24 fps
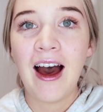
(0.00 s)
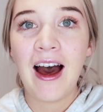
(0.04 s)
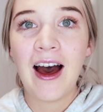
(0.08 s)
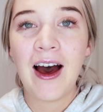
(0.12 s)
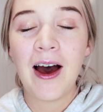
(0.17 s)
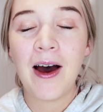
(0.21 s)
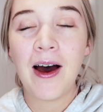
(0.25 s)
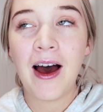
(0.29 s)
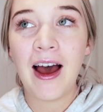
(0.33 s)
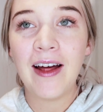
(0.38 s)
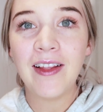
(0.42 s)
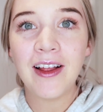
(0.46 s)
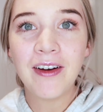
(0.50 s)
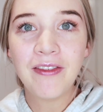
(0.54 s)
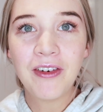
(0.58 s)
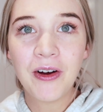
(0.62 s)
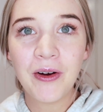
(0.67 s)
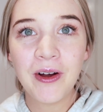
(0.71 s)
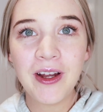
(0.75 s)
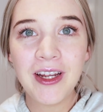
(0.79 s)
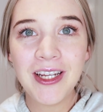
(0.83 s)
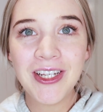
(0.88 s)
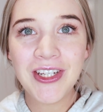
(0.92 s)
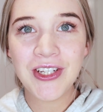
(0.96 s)
I love
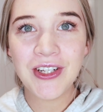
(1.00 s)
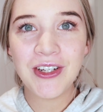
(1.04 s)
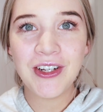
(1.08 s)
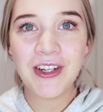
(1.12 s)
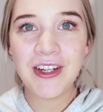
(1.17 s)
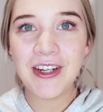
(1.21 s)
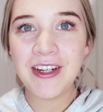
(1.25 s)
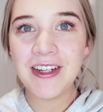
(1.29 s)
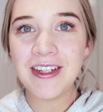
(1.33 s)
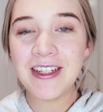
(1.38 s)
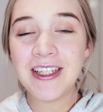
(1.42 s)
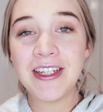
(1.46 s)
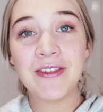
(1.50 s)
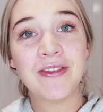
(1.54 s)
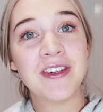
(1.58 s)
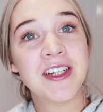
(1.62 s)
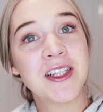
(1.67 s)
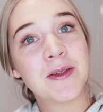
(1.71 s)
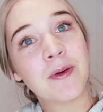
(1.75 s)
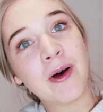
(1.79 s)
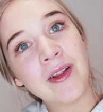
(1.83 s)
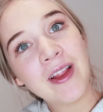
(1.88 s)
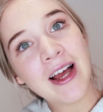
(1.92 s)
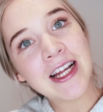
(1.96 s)
going to
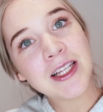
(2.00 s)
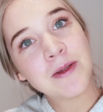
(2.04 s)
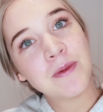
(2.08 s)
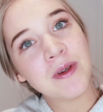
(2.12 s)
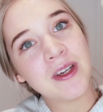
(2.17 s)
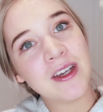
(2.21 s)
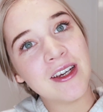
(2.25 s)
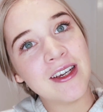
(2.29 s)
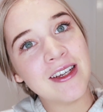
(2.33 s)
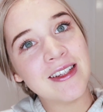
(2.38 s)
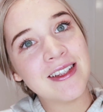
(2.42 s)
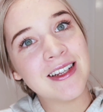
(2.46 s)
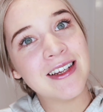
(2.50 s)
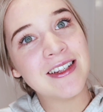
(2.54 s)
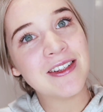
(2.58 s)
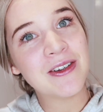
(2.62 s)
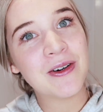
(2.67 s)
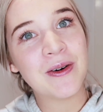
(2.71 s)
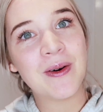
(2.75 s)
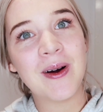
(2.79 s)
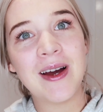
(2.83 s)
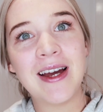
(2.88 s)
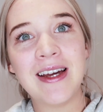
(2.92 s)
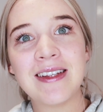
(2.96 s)
different Spotlights because there's
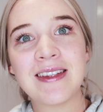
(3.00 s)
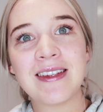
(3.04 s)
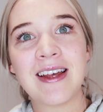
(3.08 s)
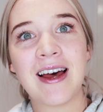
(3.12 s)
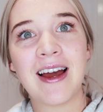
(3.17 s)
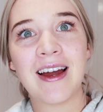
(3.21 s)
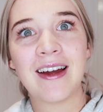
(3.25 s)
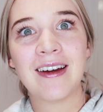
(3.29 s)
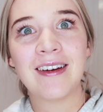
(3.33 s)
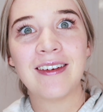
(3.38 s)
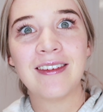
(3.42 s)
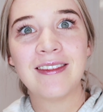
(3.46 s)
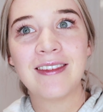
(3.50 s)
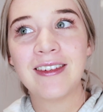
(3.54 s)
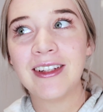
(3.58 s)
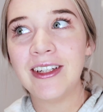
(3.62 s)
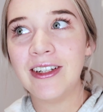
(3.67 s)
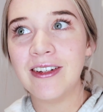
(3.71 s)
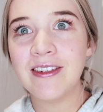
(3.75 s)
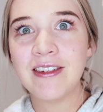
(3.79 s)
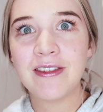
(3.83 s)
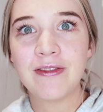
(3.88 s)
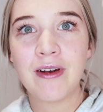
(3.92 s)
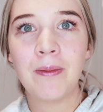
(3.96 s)
always like
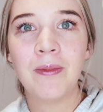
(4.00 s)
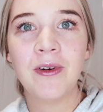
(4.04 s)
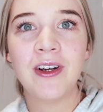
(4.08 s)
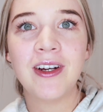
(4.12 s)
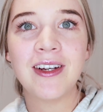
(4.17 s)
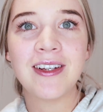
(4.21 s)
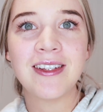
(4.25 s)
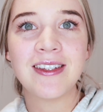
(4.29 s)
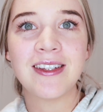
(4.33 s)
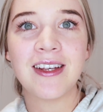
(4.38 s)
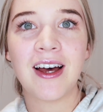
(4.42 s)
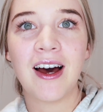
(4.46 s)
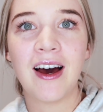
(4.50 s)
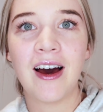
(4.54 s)
clearance fabrics.